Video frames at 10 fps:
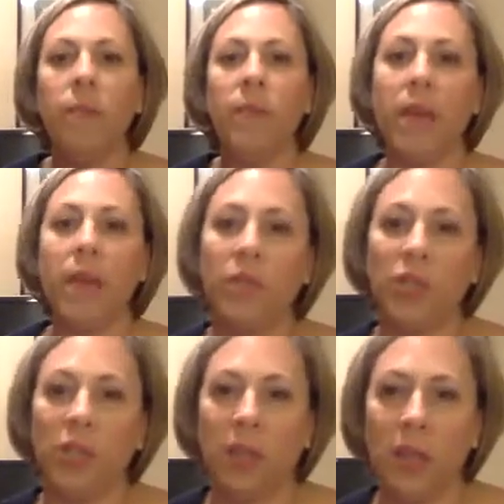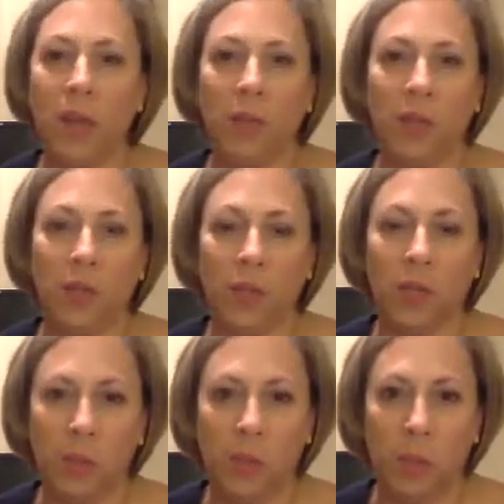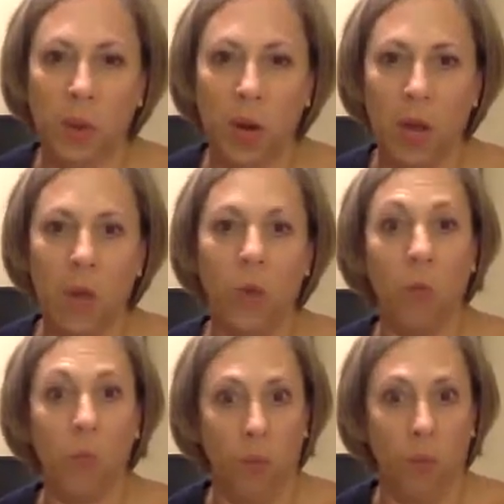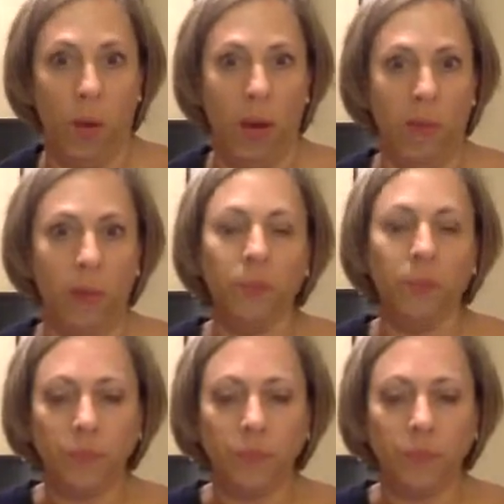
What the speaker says: How much of that was the Christmas party or whatever?